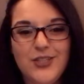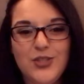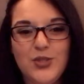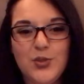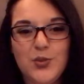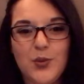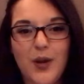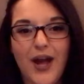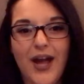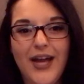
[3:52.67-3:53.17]

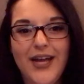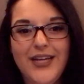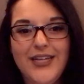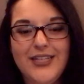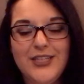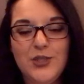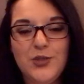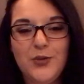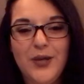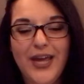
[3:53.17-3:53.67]
try
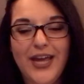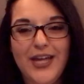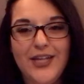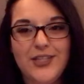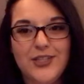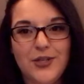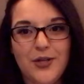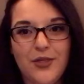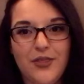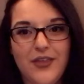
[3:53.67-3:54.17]
to
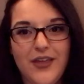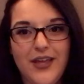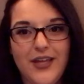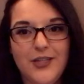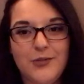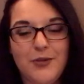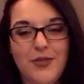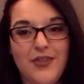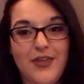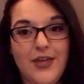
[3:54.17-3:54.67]
answer
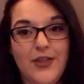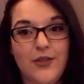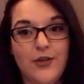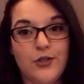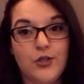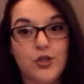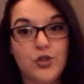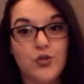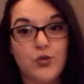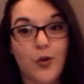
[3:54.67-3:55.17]
things with
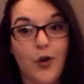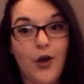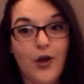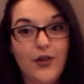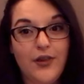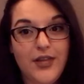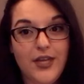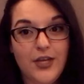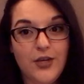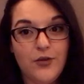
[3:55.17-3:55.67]
either
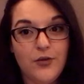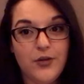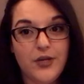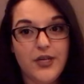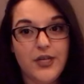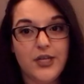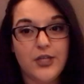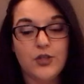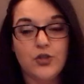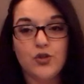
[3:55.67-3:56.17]
strongly
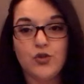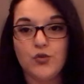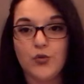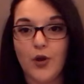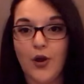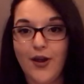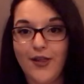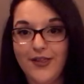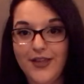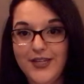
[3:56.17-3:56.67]
agree,
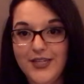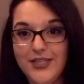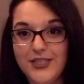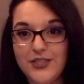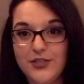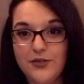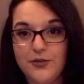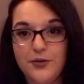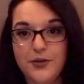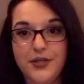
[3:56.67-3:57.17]
strongly
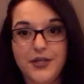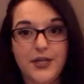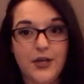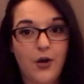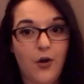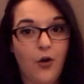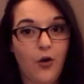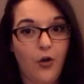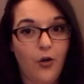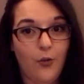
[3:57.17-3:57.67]
disagree,
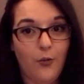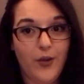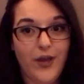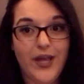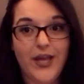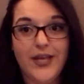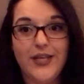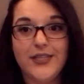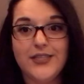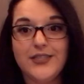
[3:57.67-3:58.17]

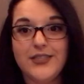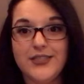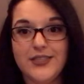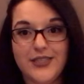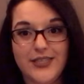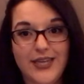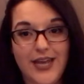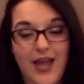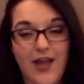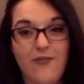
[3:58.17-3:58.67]
always,
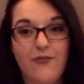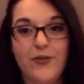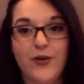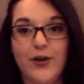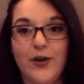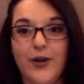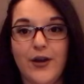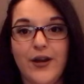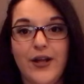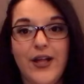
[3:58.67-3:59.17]

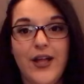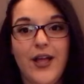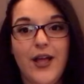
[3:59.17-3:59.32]
never.